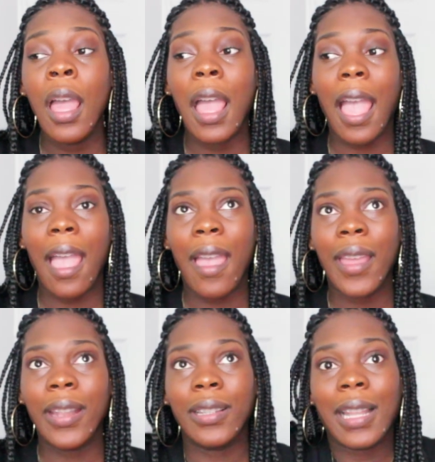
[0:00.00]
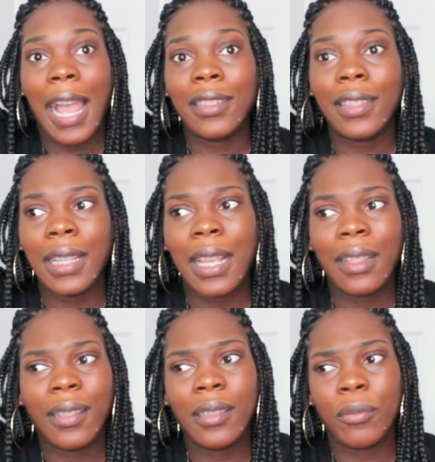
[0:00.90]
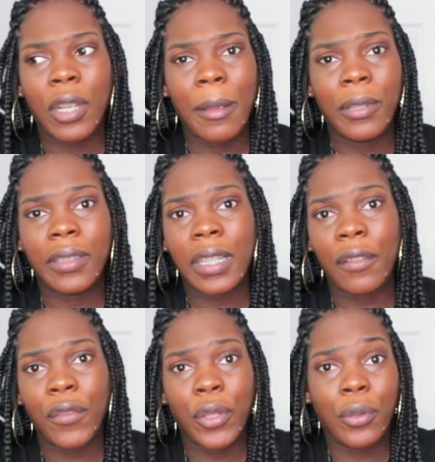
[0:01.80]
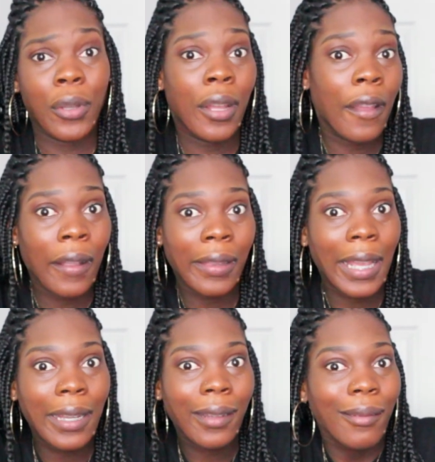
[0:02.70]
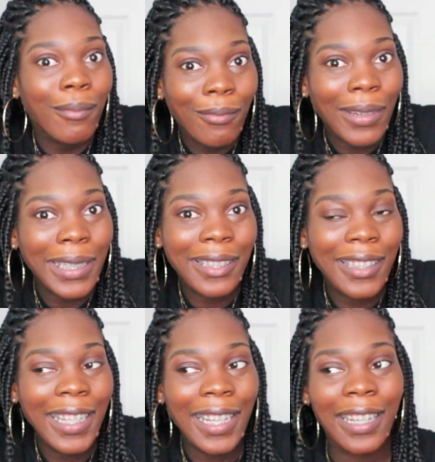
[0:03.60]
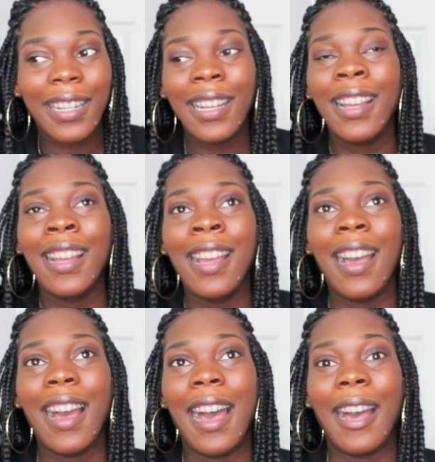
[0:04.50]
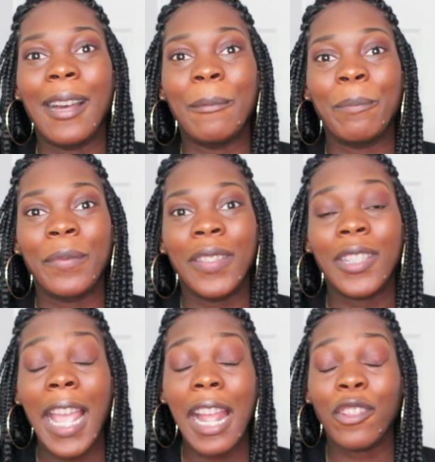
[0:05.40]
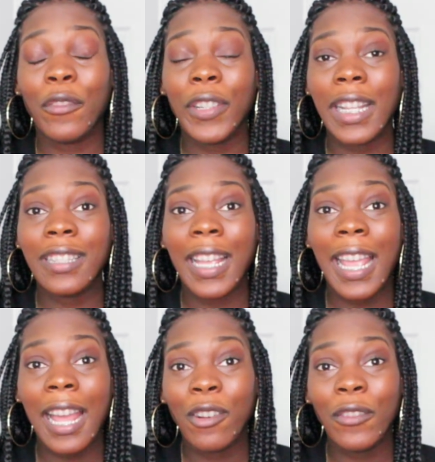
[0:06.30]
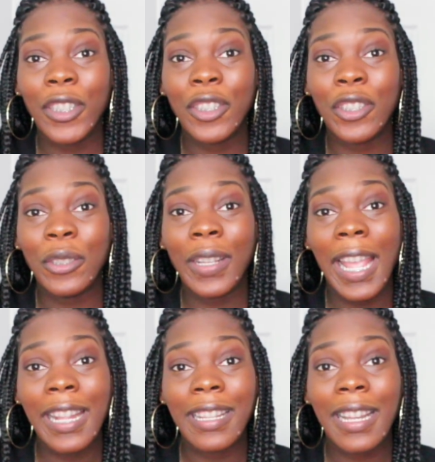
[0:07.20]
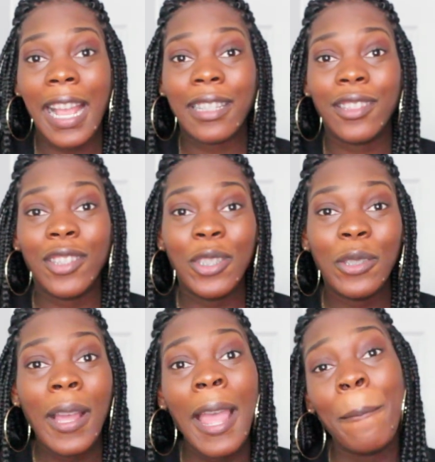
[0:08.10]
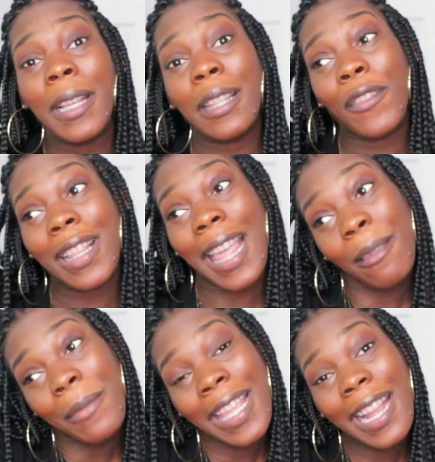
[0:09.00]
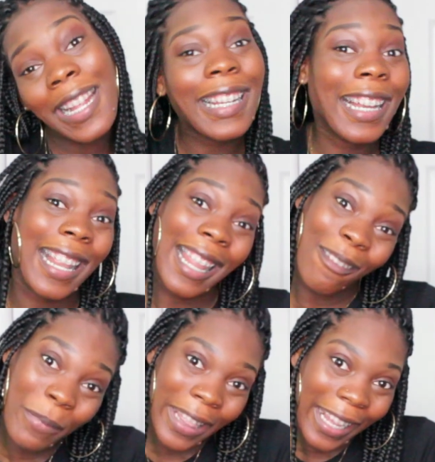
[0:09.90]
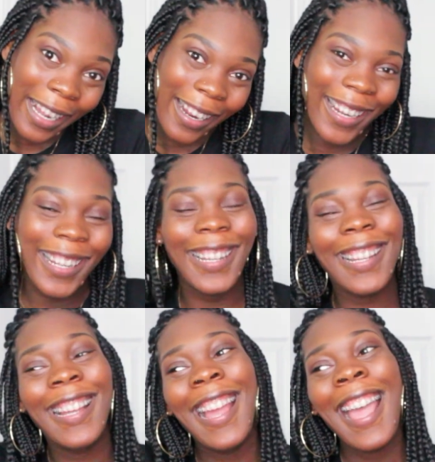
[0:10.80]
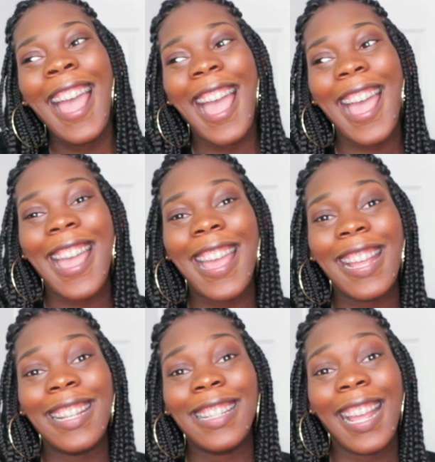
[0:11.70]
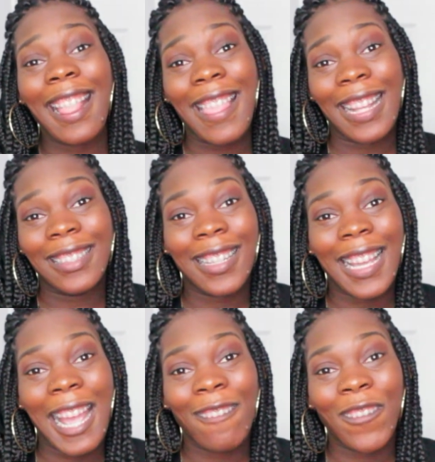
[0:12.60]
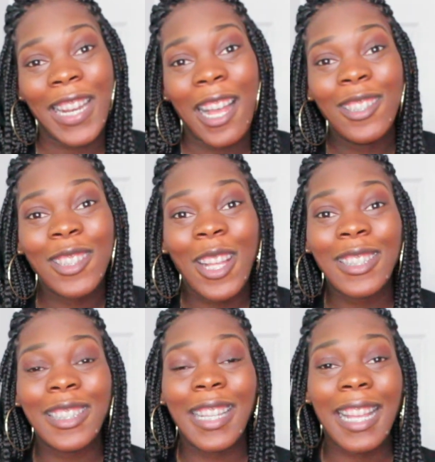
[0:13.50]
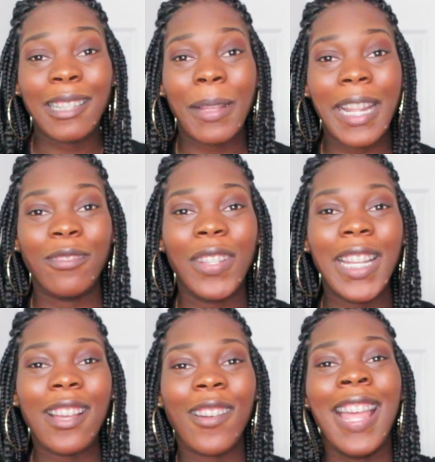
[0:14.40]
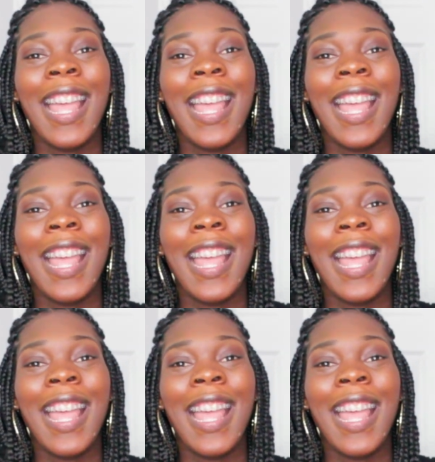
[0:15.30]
And lastly, hit the subscribe button if you like what you see here. So yeah, don't forget to head over to HeyyDinn X2, because if you like me here, you're gonna love me there. And that's all I have for now, so I'll see you guys in my next video.